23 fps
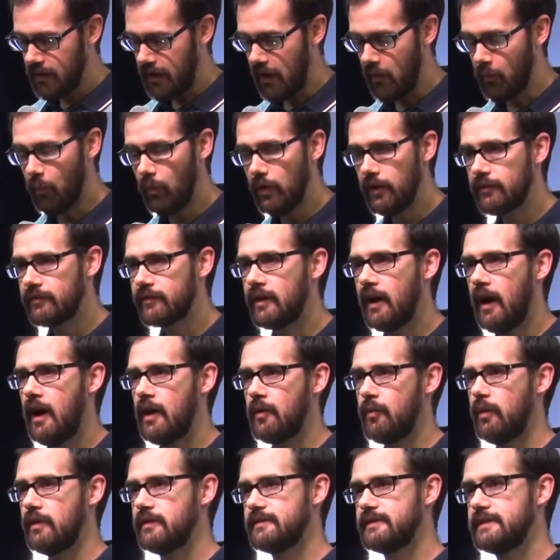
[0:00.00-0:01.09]
And what if
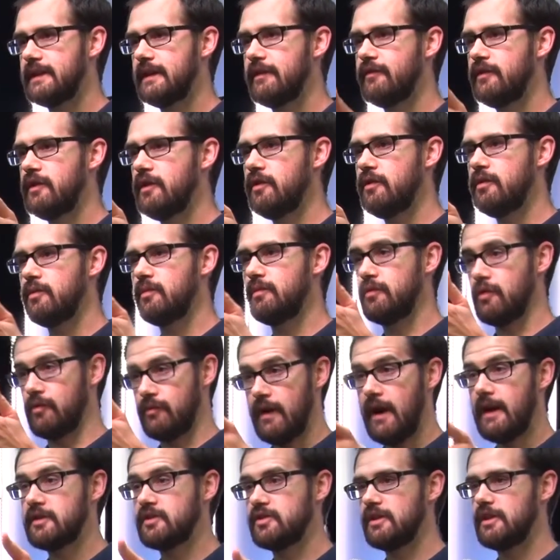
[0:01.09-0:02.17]
God wants to give you
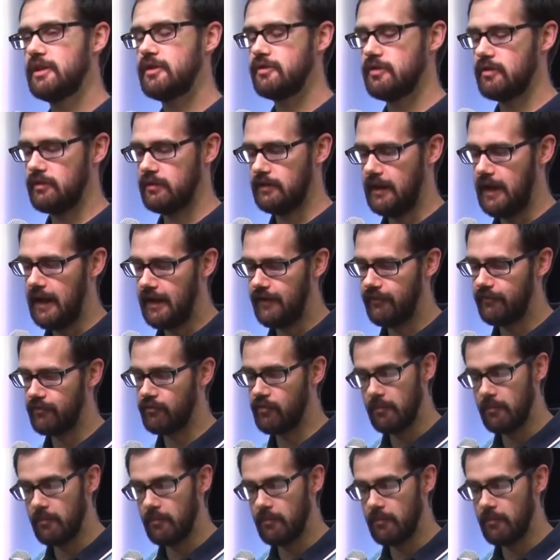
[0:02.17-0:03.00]
direction in your life,